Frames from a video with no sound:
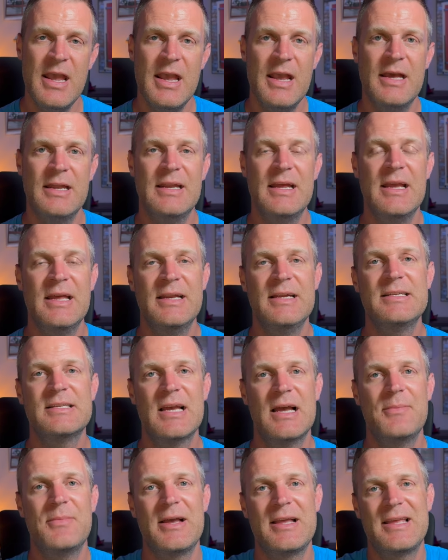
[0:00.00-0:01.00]
And
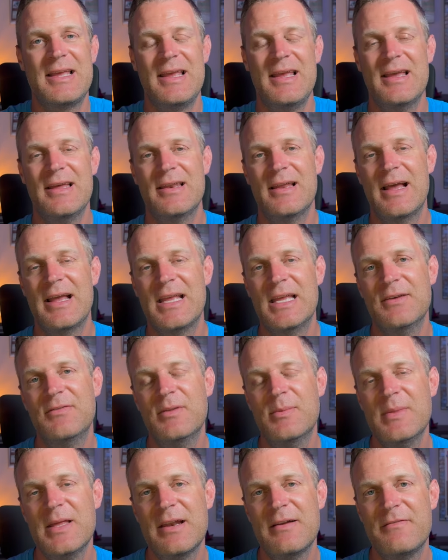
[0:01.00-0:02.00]
anytime I can, I give
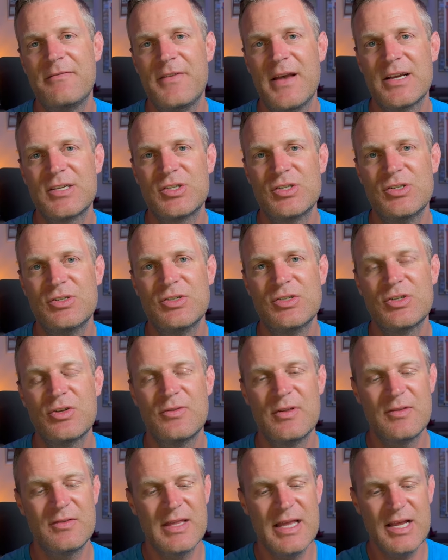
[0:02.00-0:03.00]
them that affection so
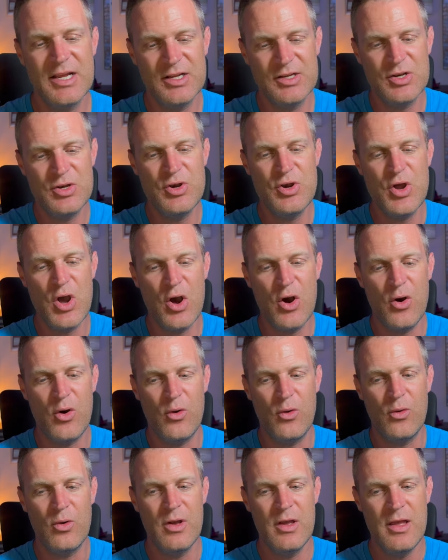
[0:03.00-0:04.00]
that they can
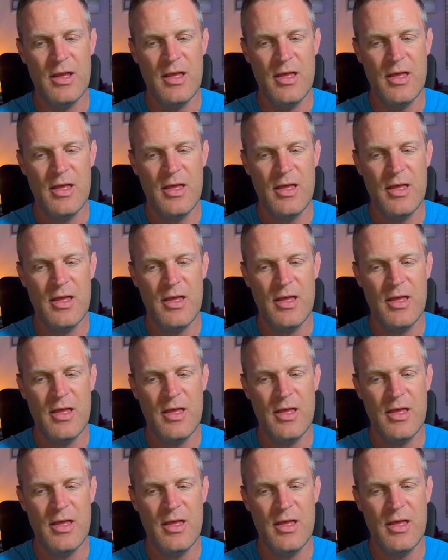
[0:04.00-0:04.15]
know